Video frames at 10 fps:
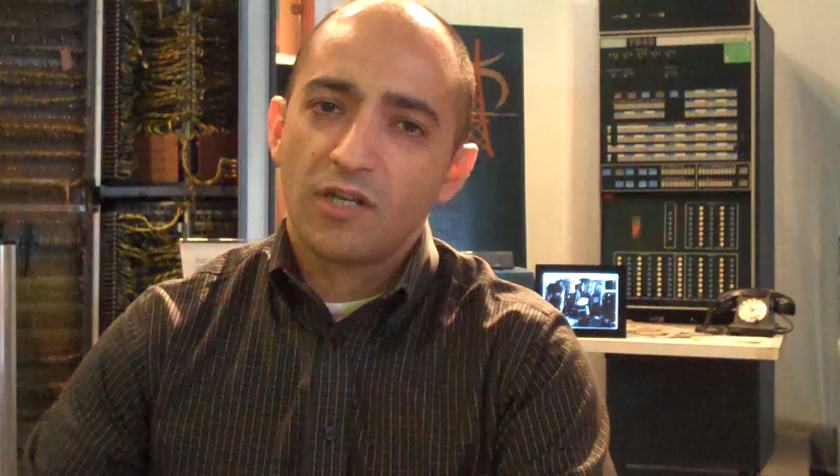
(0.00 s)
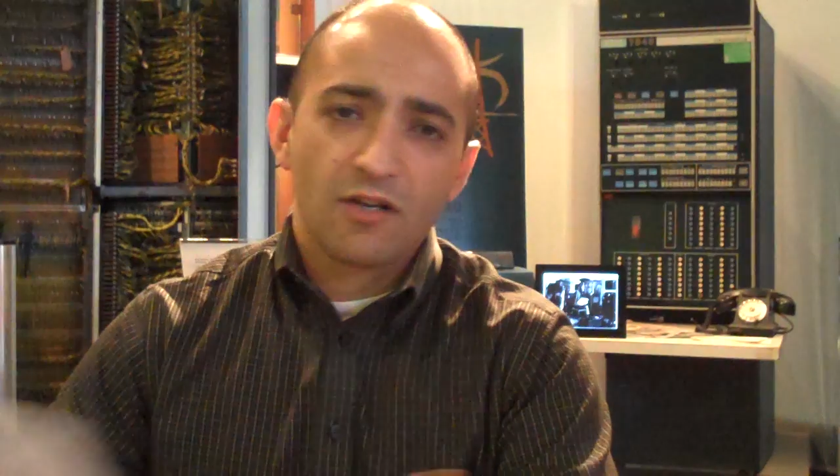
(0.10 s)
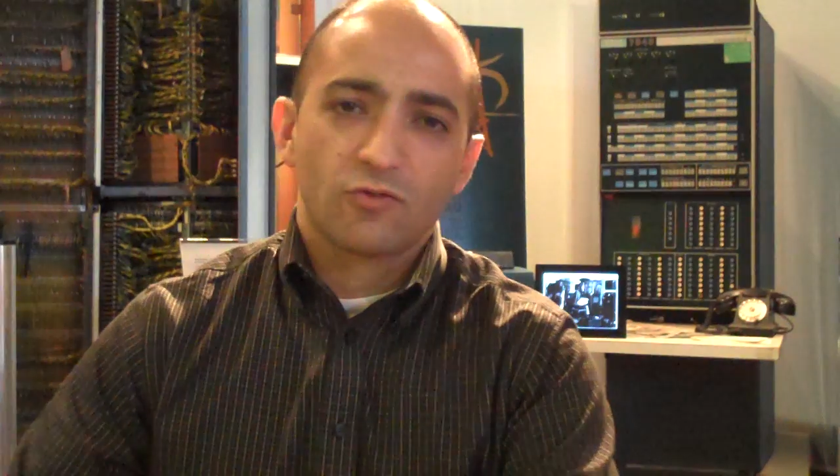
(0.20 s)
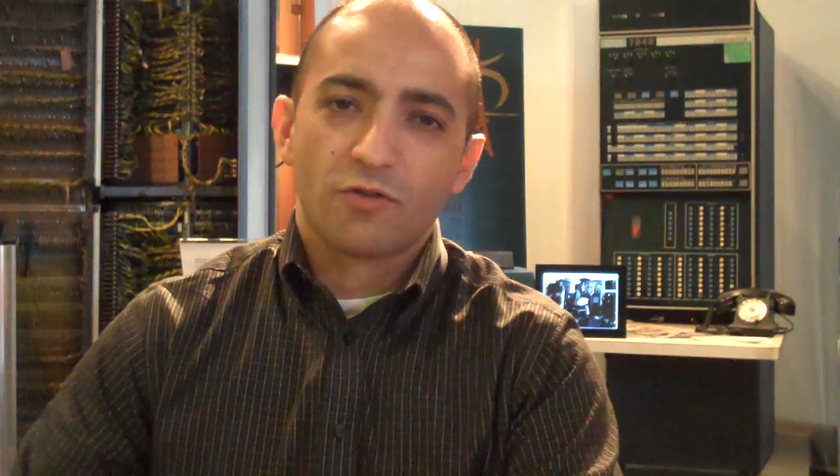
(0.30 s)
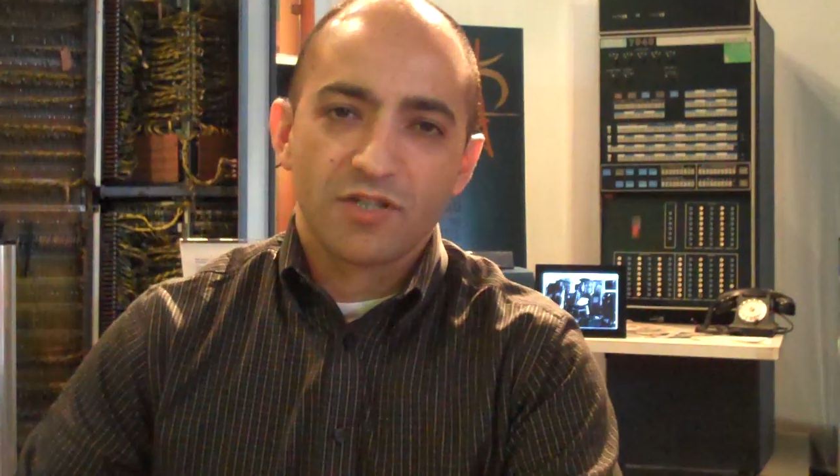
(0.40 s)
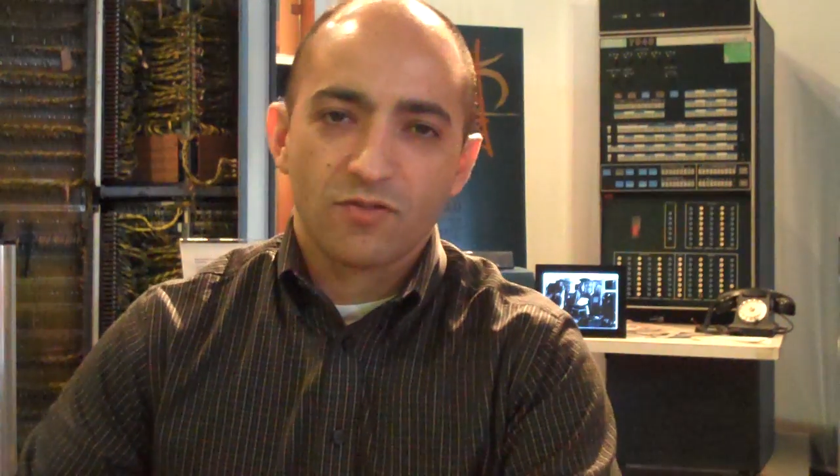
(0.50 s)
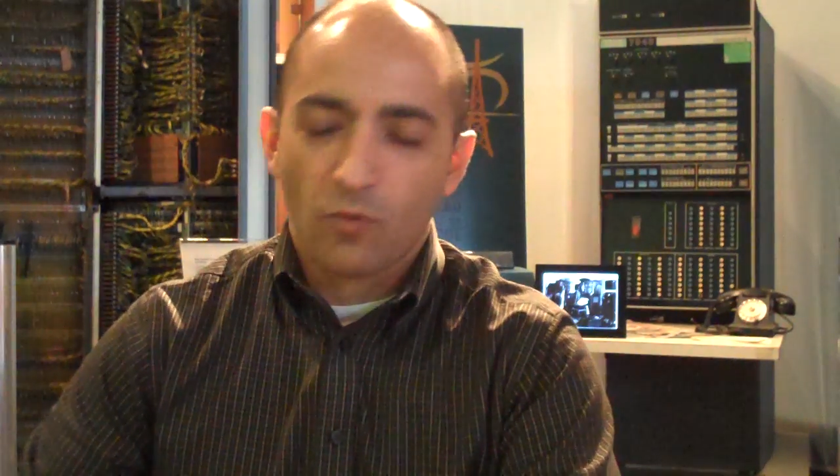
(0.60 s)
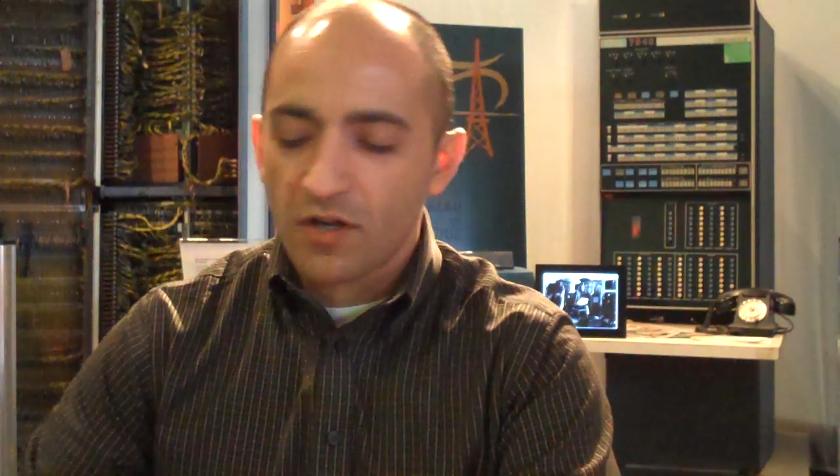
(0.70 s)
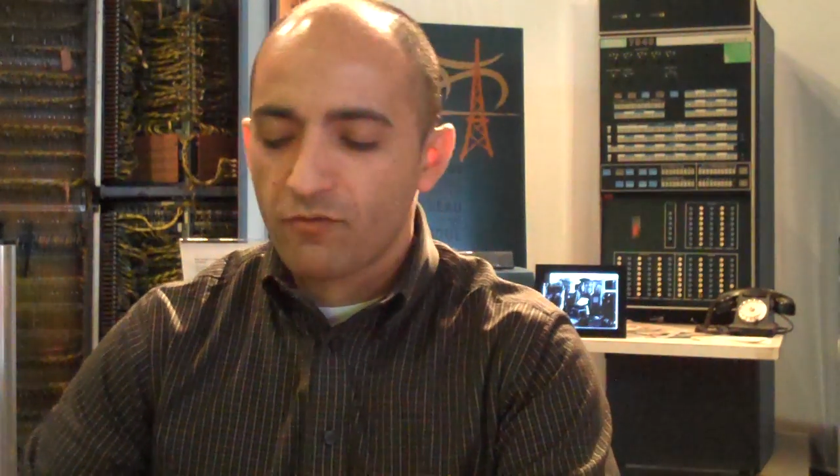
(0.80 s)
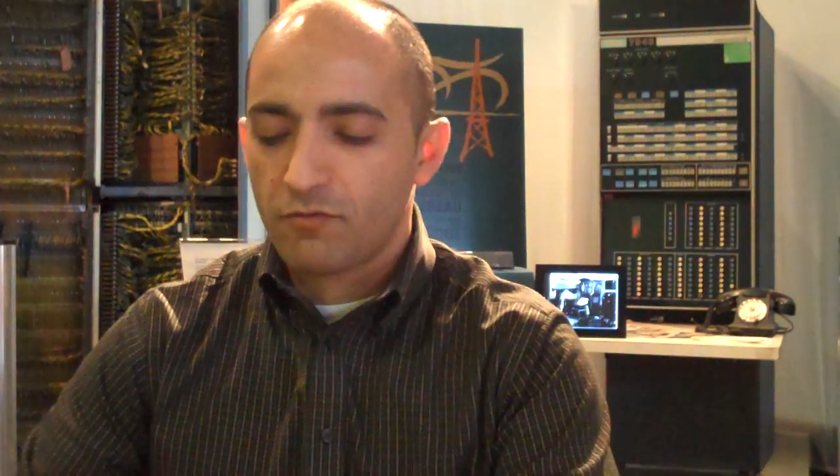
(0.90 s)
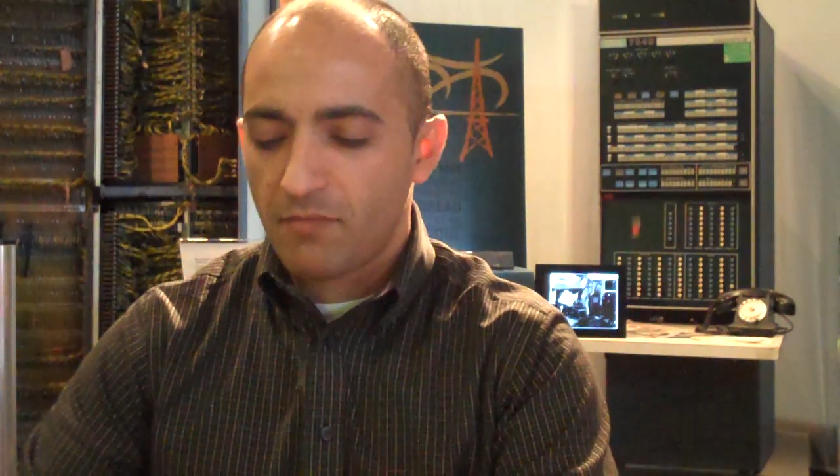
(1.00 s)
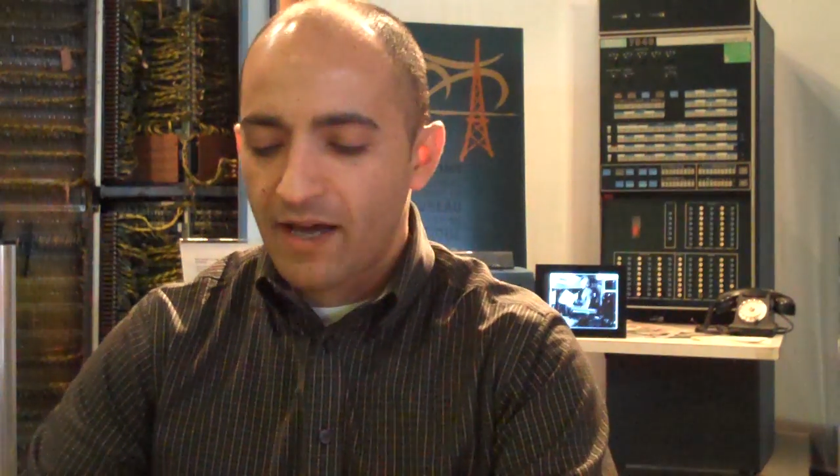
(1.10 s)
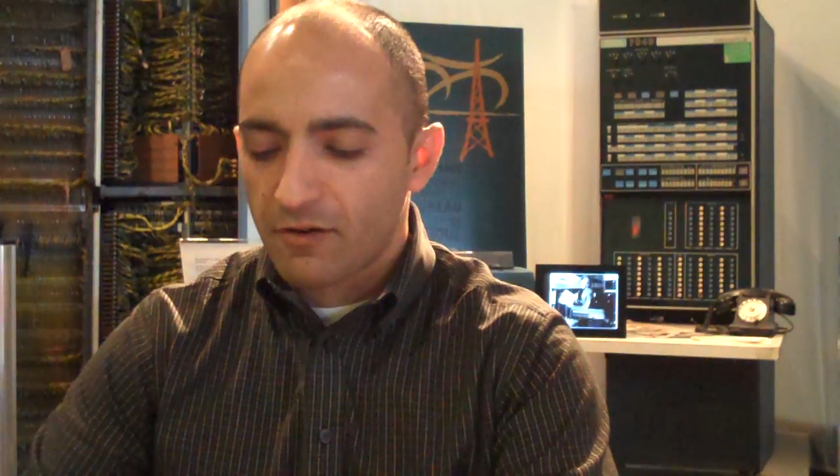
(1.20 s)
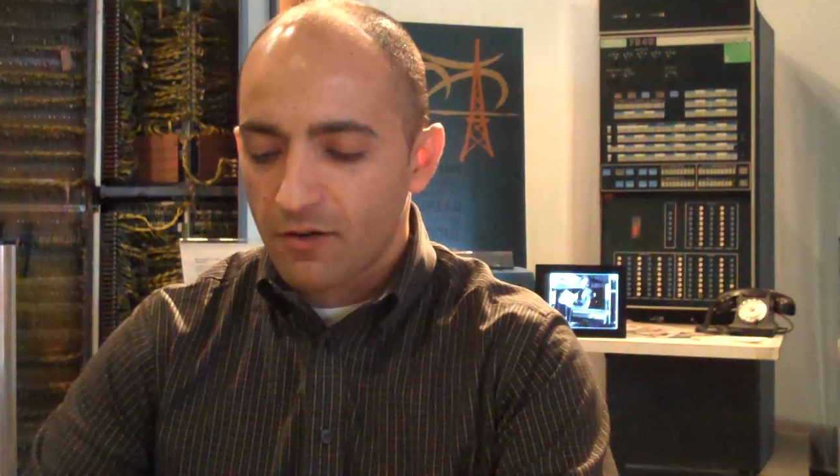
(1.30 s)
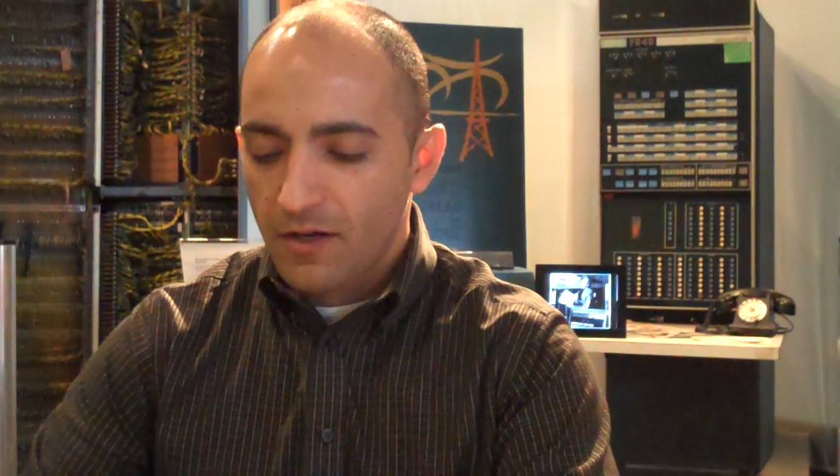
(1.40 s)
data sources won't even
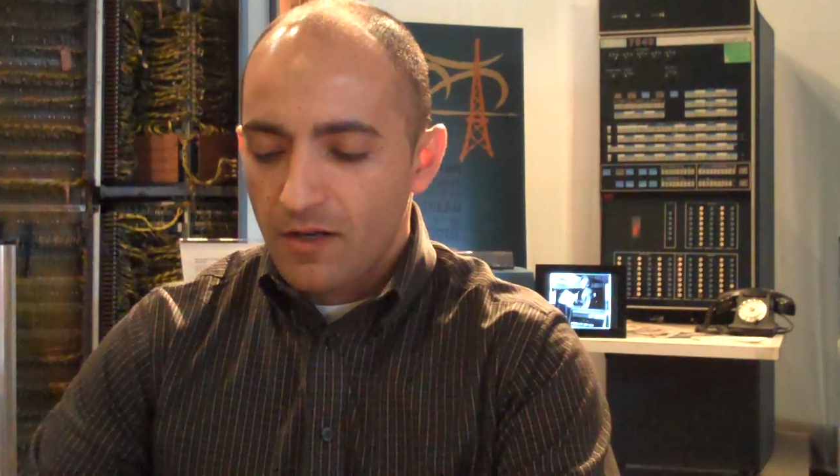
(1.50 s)
matter,